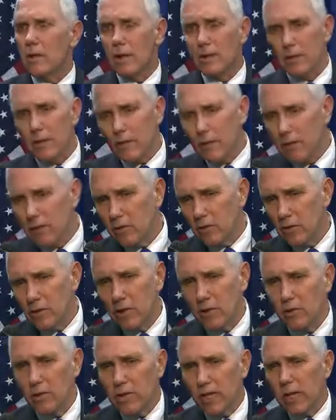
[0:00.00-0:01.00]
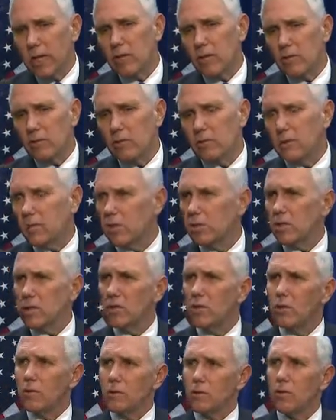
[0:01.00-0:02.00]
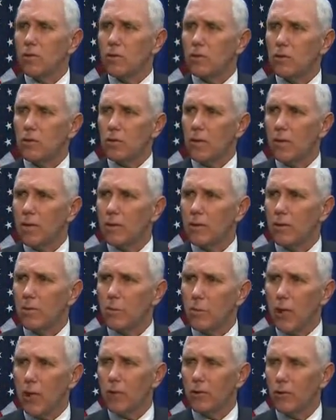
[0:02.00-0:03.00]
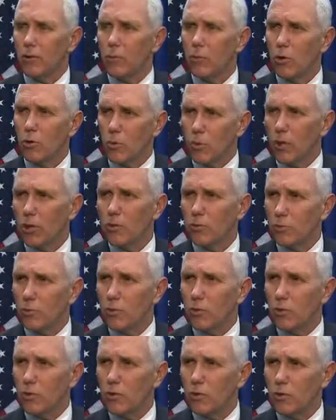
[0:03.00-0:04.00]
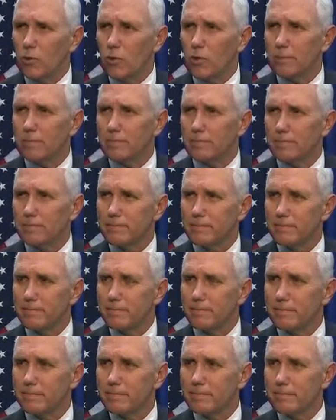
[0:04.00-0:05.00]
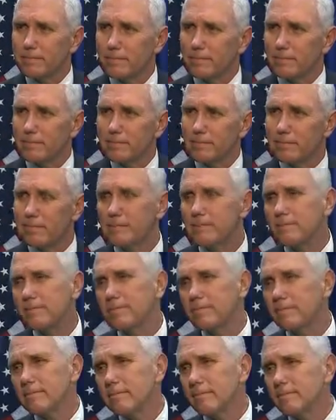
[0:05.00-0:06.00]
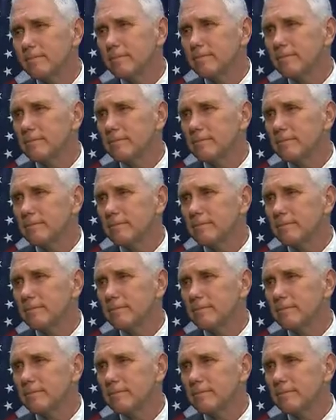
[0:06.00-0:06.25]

on the things that unite us and continue to focus on a brighter and more prosperous future. The Mahoning and Trumbull